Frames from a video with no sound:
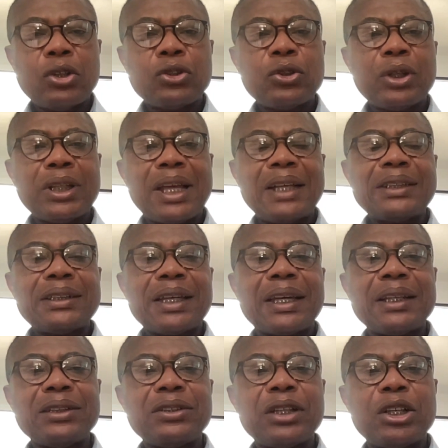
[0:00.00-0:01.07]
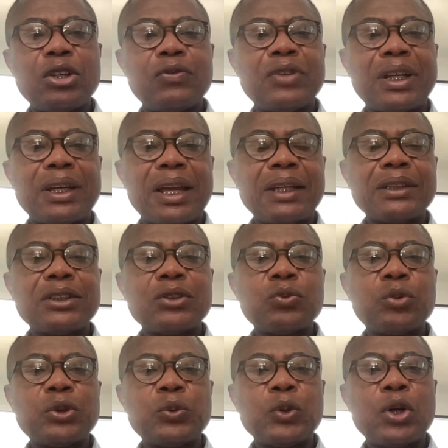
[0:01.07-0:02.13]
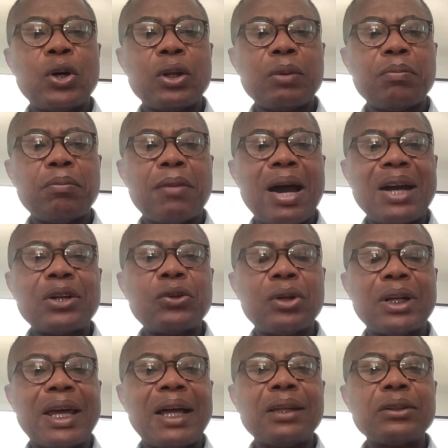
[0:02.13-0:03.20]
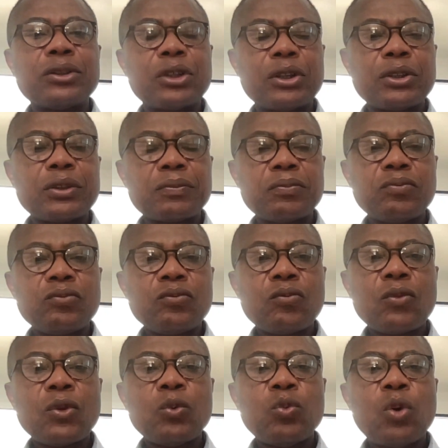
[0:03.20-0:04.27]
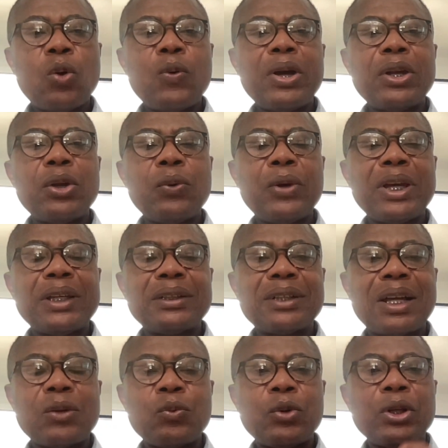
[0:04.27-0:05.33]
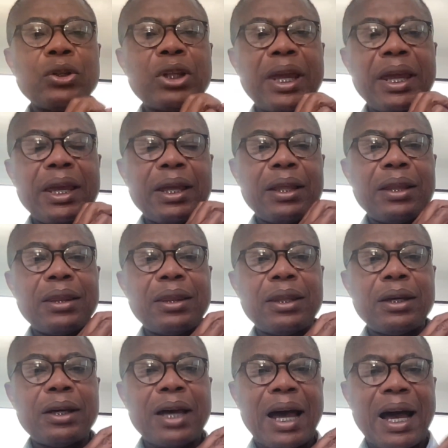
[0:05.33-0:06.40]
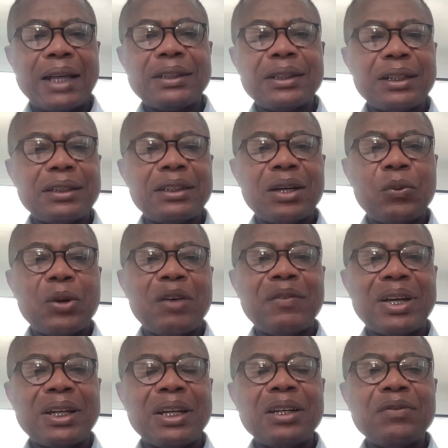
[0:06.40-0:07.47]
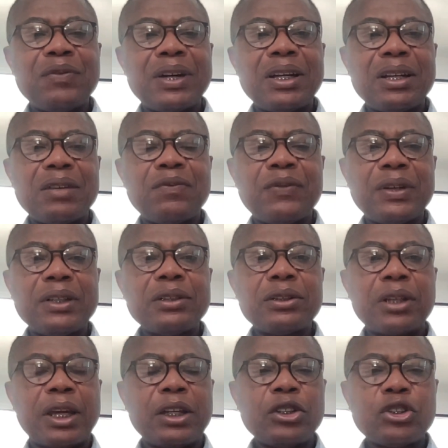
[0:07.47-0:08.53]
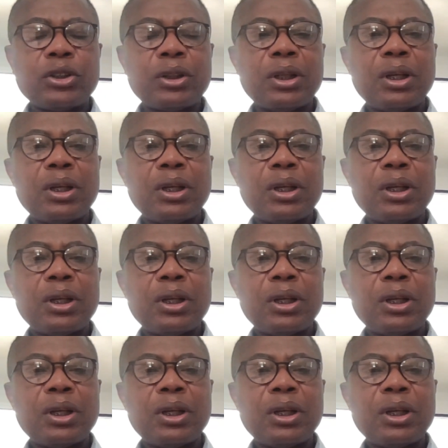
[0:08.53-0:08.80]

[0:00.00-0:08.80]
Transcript: So in that second stage of the analysis, which we call the macro analysis, what we're doing is that we take the assets that we have identified at the first stage,